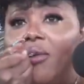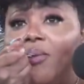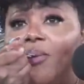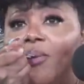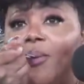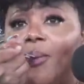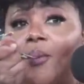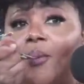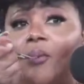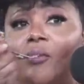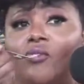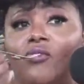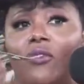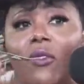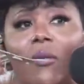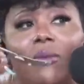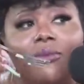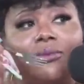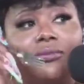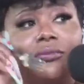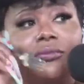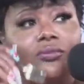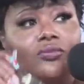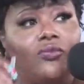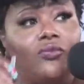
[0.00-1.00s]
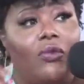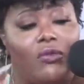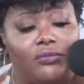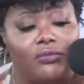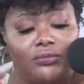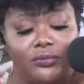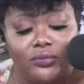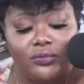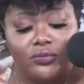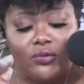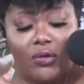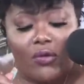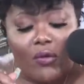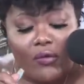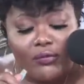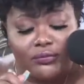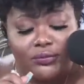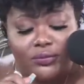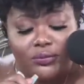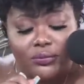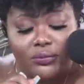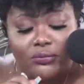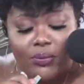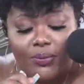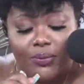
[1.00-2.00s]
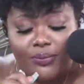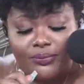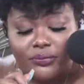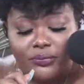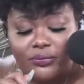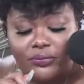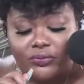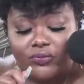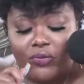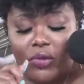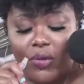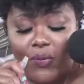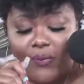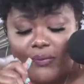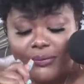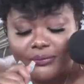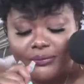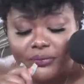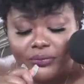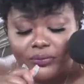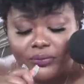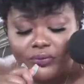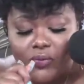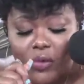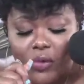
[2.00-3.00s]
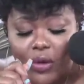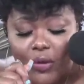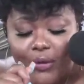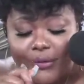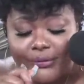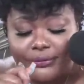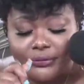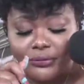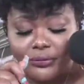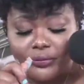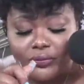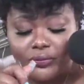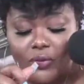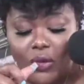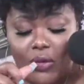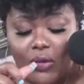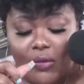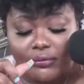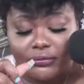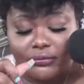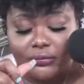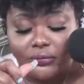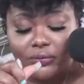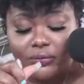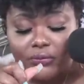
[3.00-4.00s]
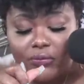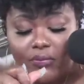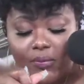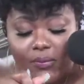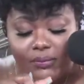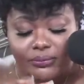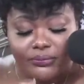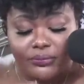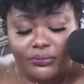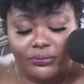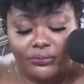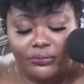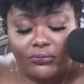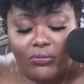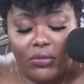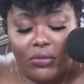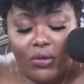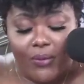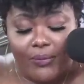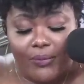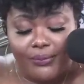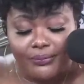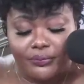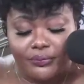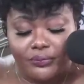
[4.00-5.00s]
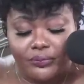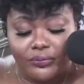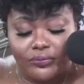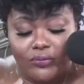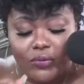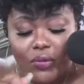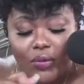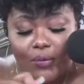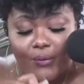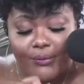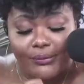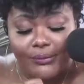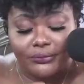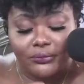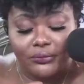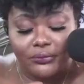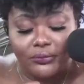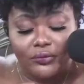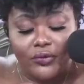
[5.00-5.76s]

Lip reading: And so when I got home, there was no Cajun on my Alfredo. But